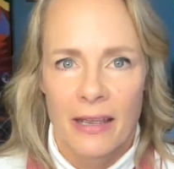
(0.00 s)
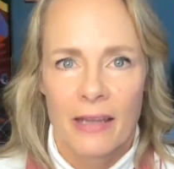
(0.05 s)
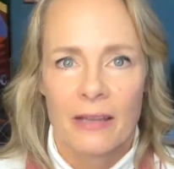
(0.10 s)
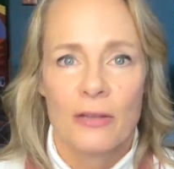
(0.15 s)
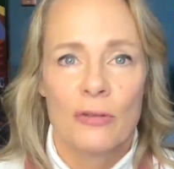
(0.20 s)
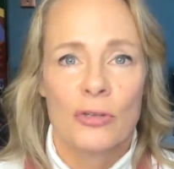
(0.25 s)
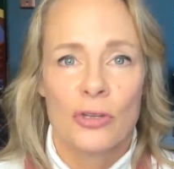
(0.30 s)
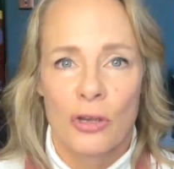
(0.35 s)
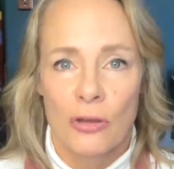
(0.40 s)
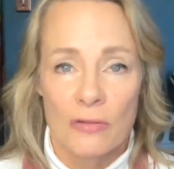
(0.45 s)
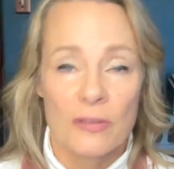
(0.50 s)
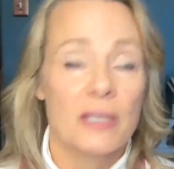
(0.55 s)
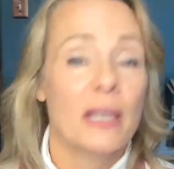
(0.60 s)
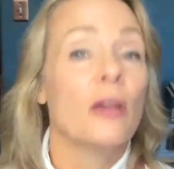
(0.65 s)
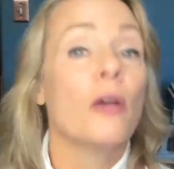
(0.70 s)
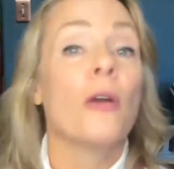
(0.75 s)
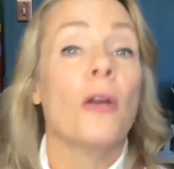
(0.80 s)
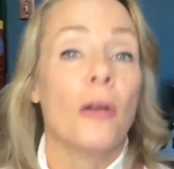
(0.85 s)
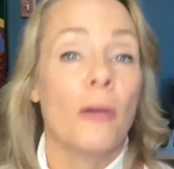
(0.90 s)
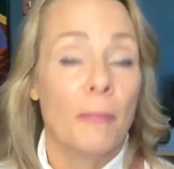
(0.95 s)
And you should go see
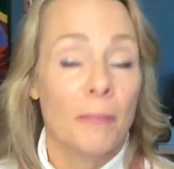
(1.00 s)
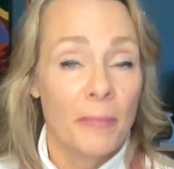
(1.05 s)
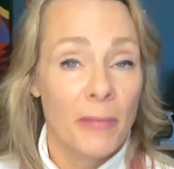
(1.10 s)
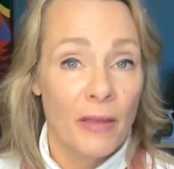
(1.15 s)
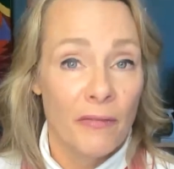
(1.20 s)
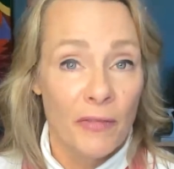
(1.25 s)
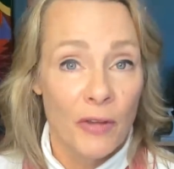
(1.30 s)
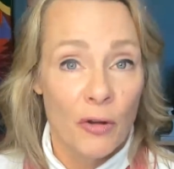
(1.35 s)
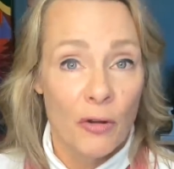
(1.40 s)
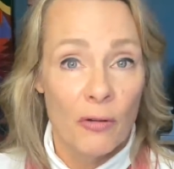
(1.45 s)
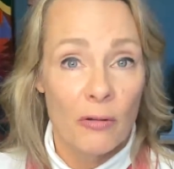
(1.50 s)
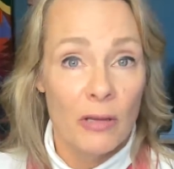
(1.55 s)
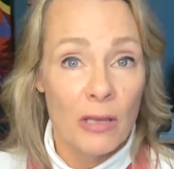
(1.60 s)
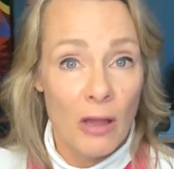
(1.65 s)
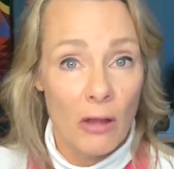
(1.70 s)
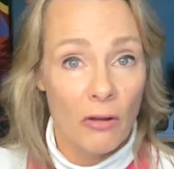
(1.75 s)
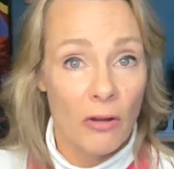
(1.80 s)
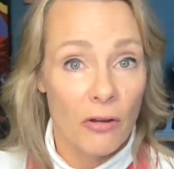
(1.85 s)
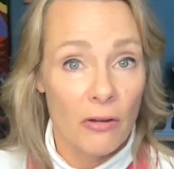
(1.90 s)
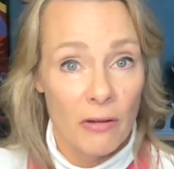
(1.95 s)
her if you're
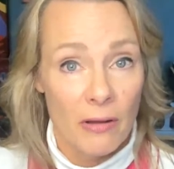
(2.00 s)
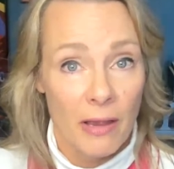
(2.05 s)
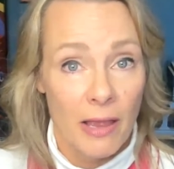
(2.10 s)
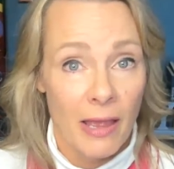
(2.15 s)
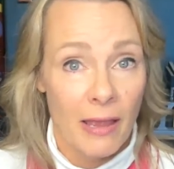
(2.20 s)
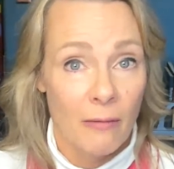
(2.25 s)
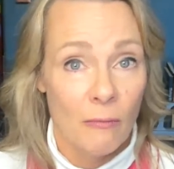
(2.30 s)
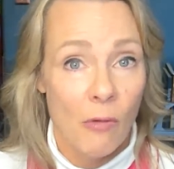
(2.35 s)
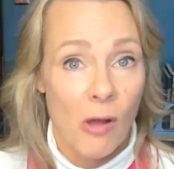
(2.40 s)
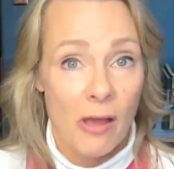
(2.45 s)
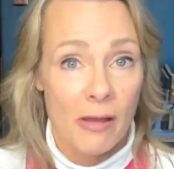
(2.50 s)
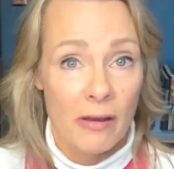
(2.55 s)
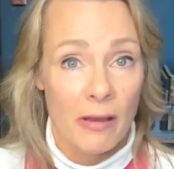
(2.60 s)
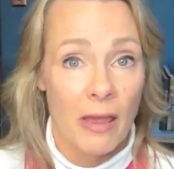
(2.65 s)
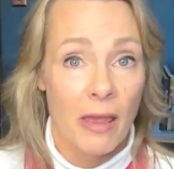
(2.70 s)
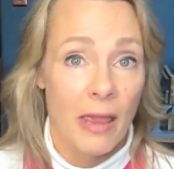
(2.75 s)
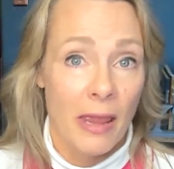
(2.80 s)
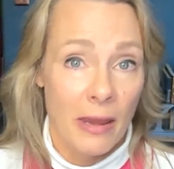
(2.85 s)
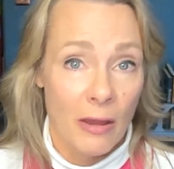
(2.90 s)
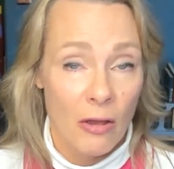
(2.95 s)
younger and want
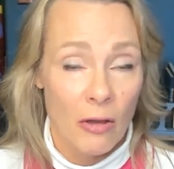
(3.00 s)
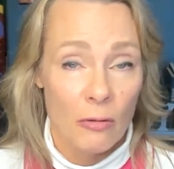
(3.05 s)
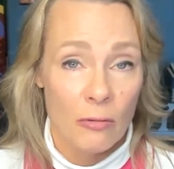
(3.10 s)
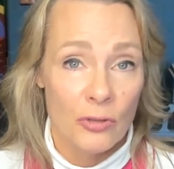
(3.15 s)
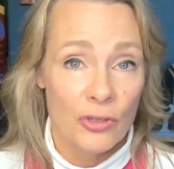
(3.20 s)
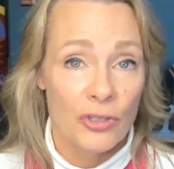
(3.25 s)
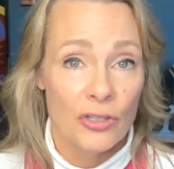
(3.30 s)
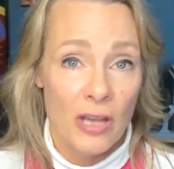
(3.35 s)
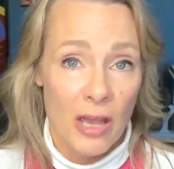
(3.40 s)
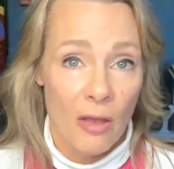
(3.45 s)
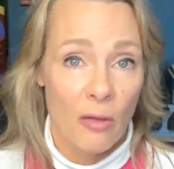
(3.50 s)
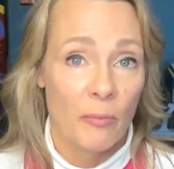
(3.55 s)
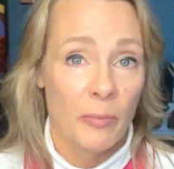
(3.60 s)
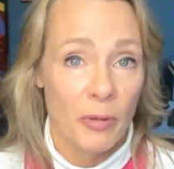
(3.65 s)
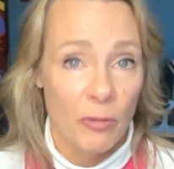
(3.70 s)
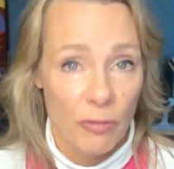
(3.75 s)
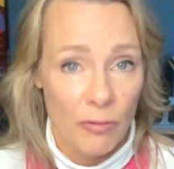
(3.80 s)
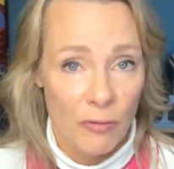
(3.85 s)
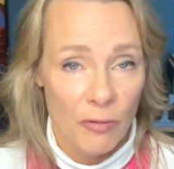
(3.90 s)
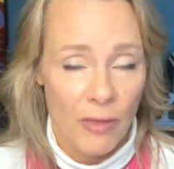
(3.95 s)
a coach to help
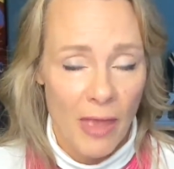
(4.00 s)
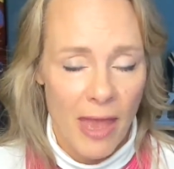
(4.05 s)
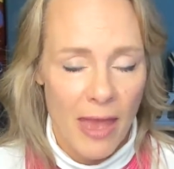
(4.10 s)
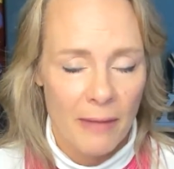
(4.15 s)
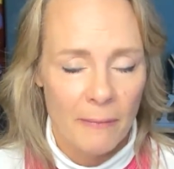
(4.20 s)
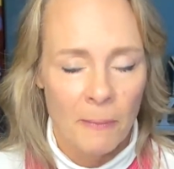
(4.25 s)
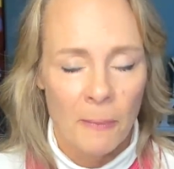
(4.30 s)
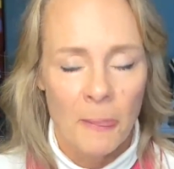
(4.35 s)
you through that.